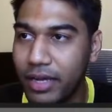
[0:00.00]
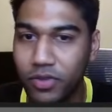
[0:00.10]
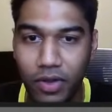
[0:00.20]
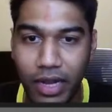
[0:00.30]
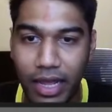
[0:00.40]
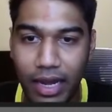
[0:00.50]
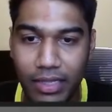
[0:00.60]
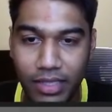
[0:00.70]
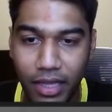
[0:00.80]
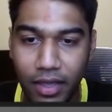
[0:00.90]
So
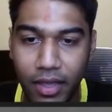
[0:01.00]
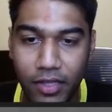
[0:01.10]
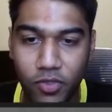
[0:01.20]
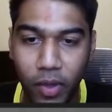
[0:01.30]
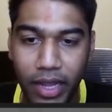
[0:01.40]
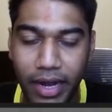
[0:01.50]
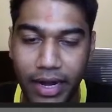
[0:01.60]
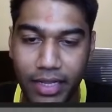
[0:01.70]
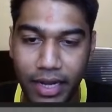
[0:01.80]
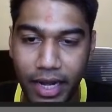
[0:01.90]
let's see, it's going ahead
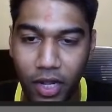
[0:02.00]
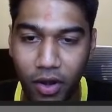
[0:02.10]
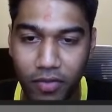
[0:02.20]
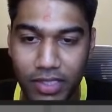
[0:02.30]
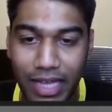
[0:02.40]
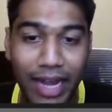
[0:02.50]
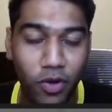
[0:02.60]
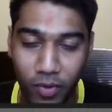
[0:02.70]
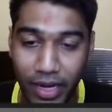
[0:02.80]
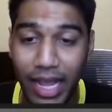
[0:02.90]
and creating all of this. And
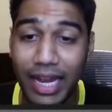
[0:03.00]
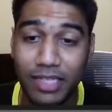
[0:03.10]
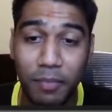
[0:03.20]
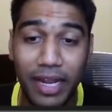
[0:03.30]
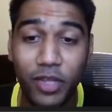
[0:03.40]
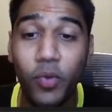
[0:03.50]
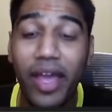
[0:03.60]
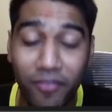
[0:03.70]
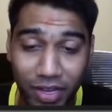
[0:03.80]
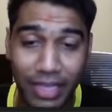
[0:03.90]
don't worry, I'll explain you
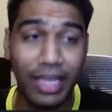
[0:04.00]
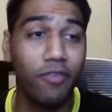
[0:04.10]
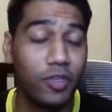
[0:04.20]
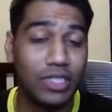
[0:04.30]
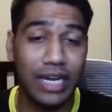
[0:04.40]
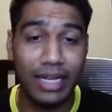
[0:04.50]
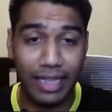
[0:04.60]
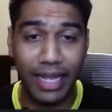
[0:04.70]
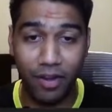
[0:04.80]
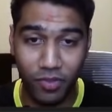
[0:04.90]
everything. If you stay till
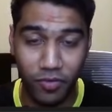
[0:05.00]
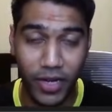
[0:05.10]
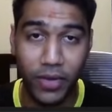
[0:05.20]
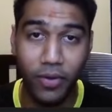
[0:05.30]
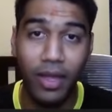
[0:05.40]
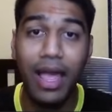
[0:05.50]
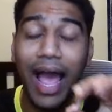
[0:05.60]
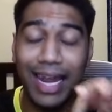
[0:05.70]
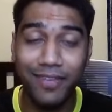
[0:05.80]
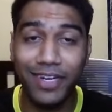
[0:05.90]
the end of the video,
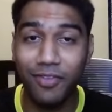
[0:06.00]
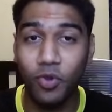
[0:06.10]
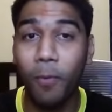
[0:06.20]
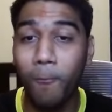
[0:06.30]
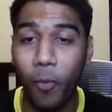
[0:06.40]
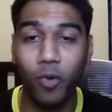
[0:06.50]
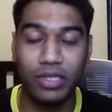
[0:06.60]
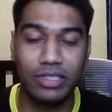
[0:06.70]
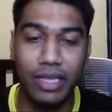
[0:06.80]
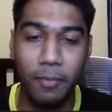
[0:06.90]
I'll even give you a
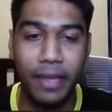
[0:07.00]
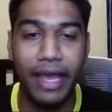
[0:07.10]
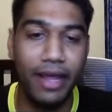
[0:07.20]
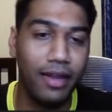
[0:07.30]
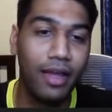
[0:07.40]
bonus step here.